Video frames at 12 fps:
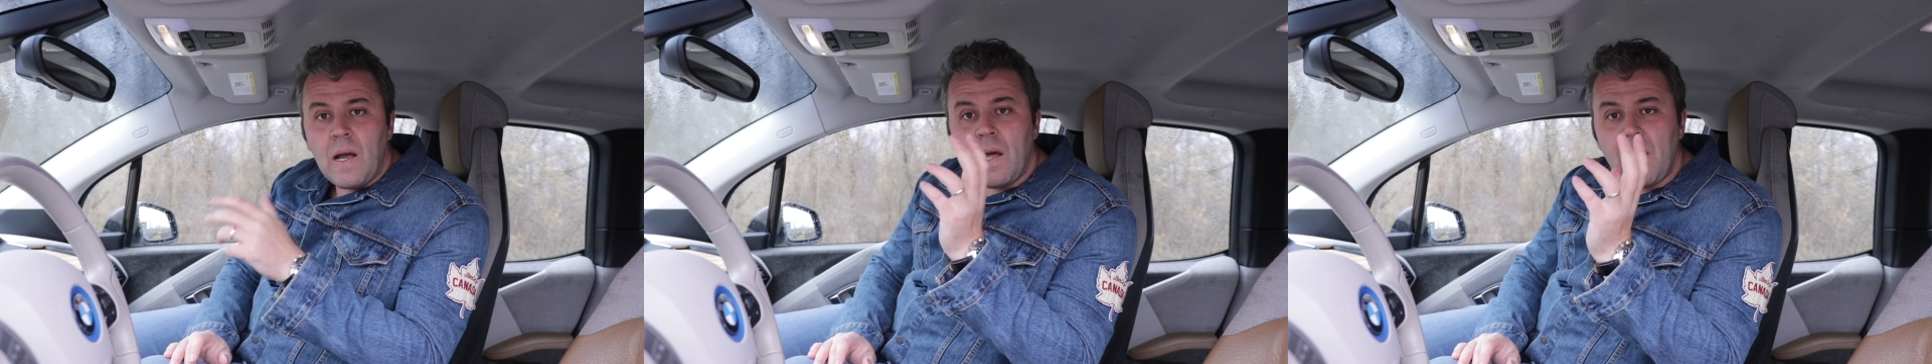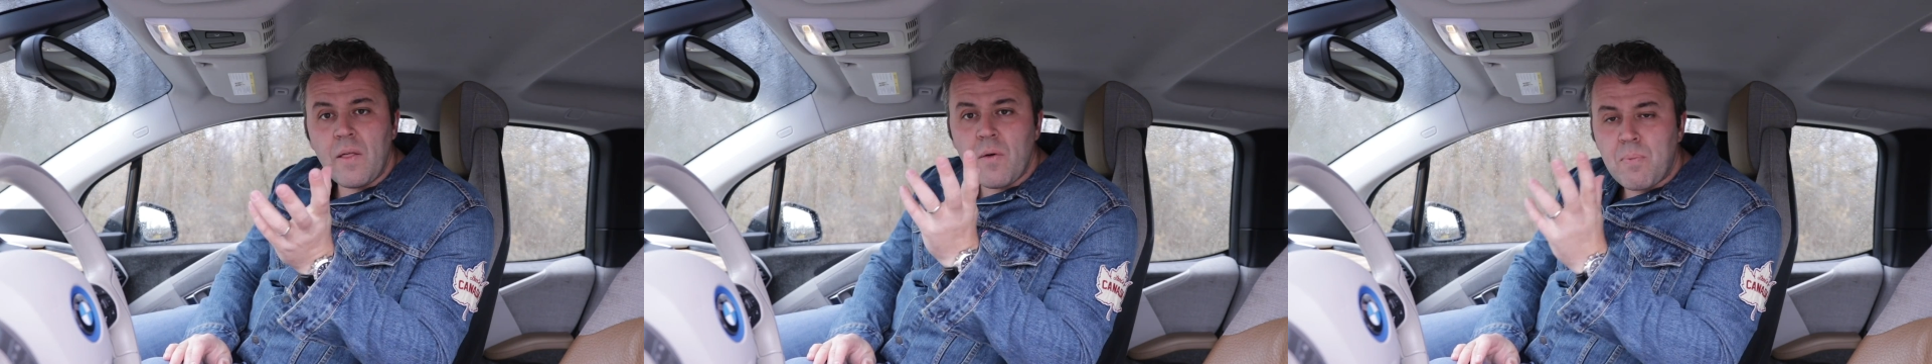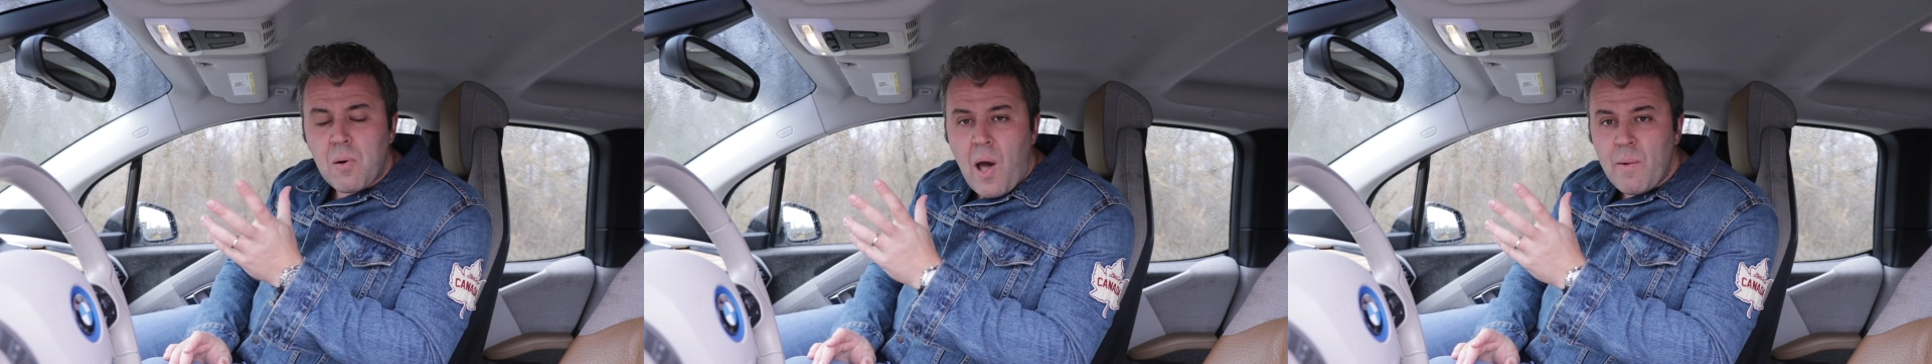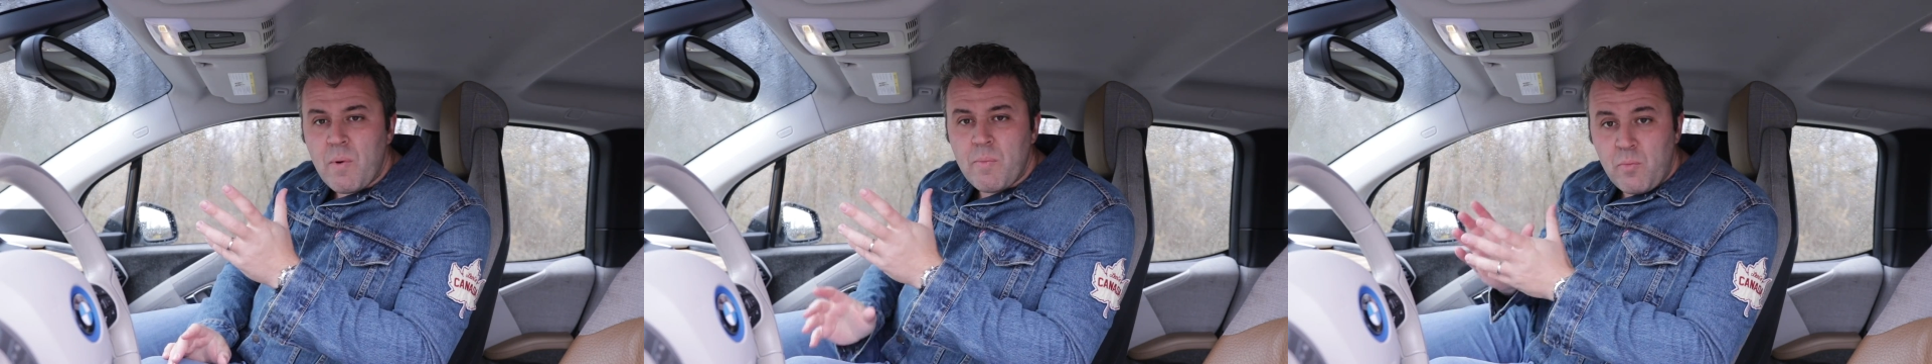Another
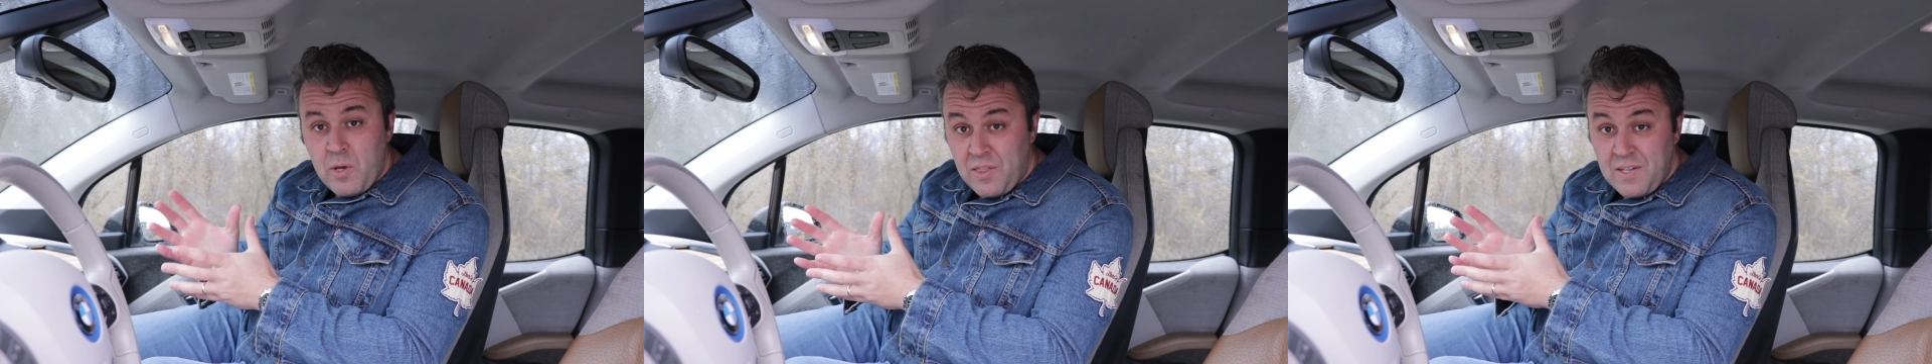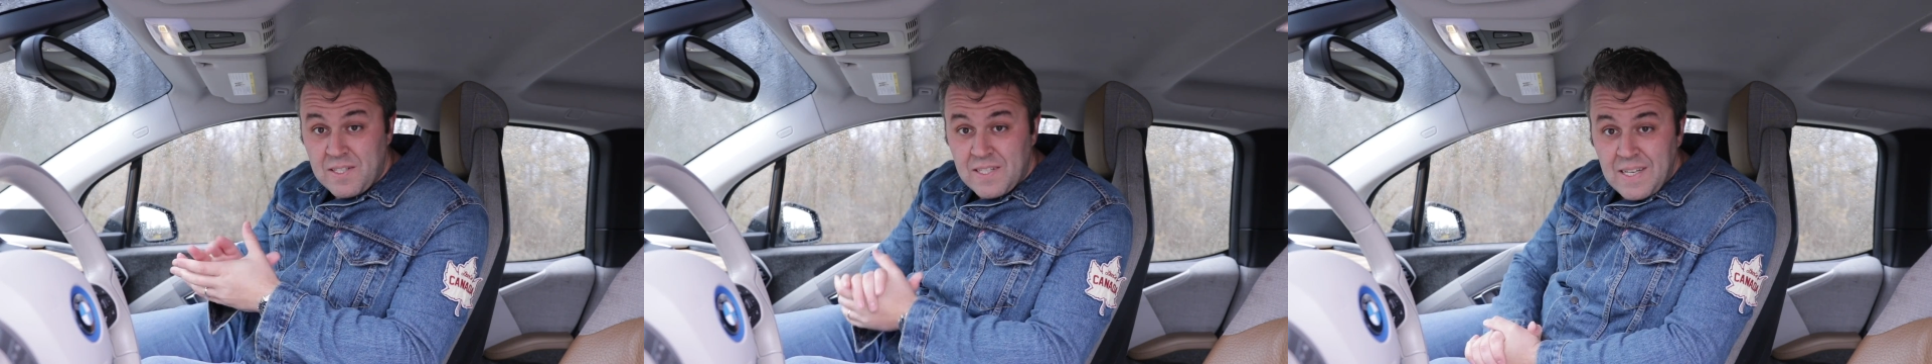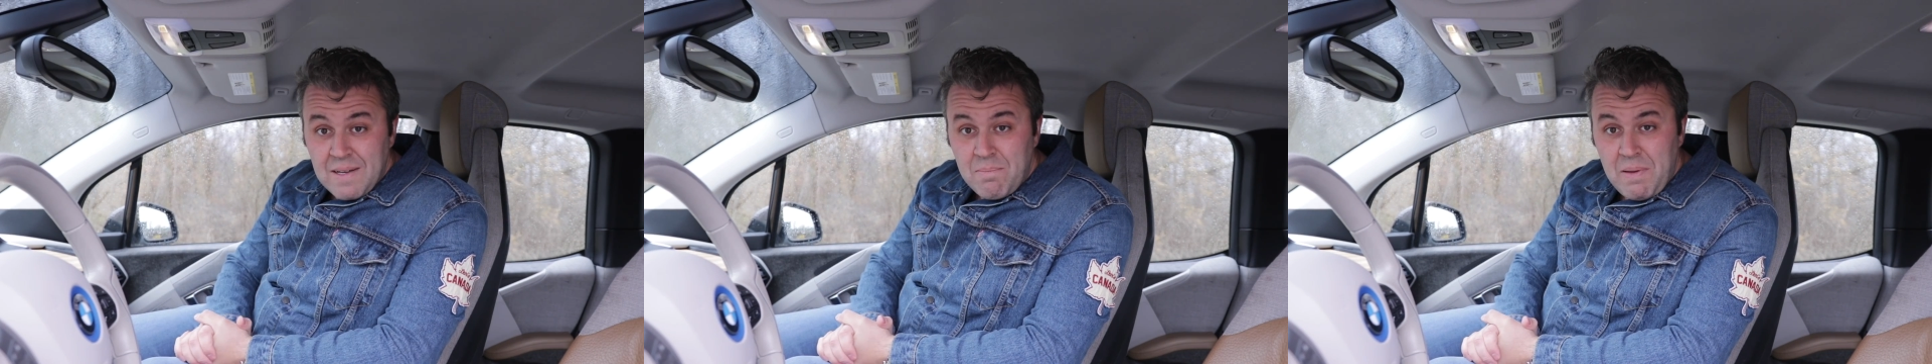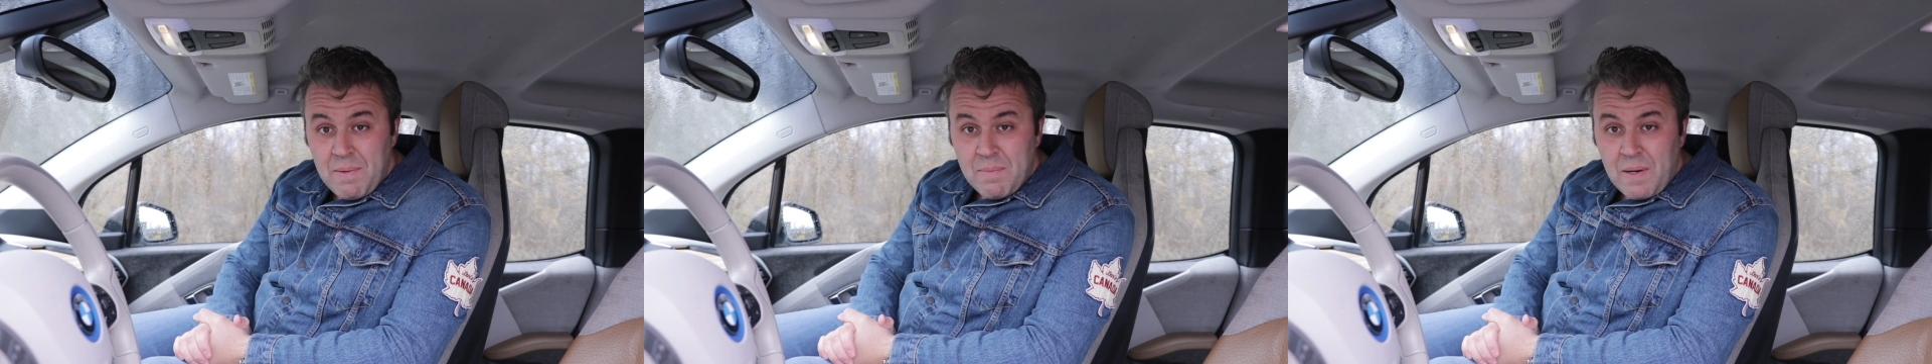problem with this
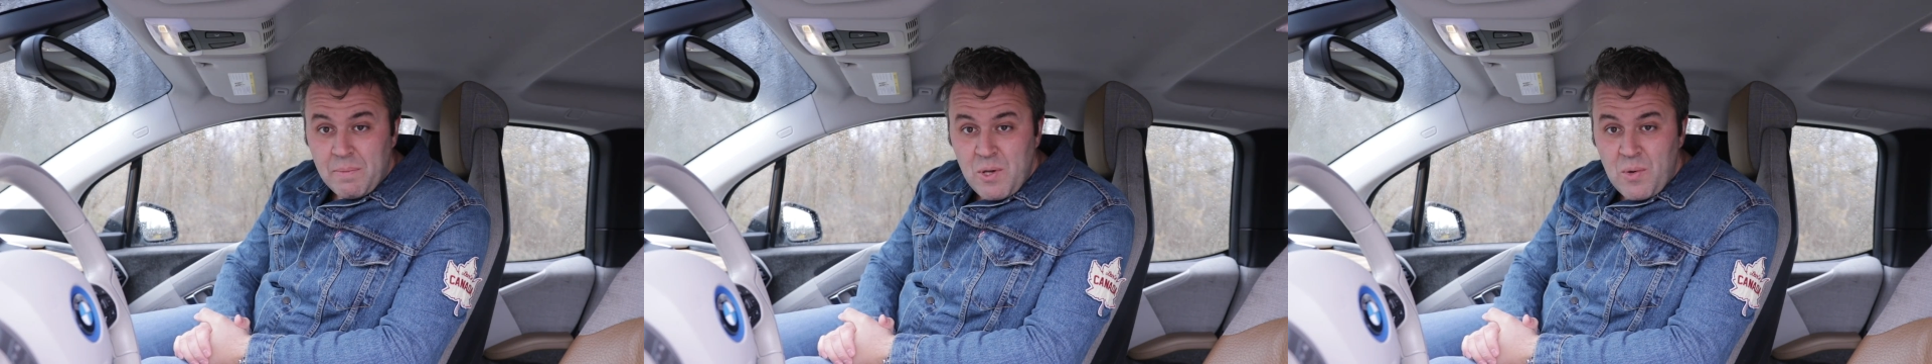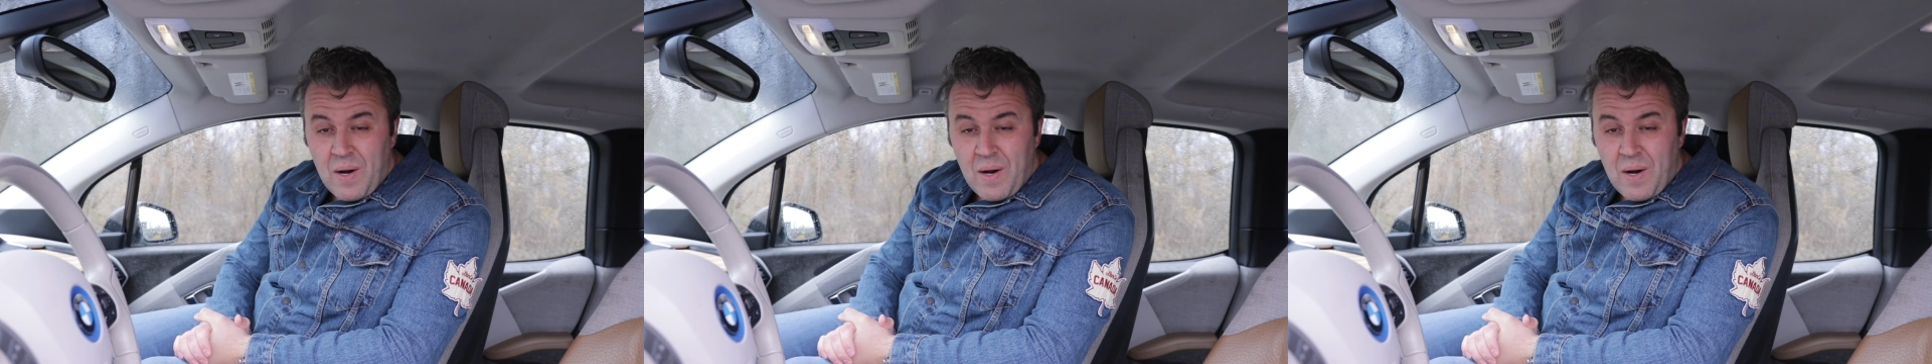BMW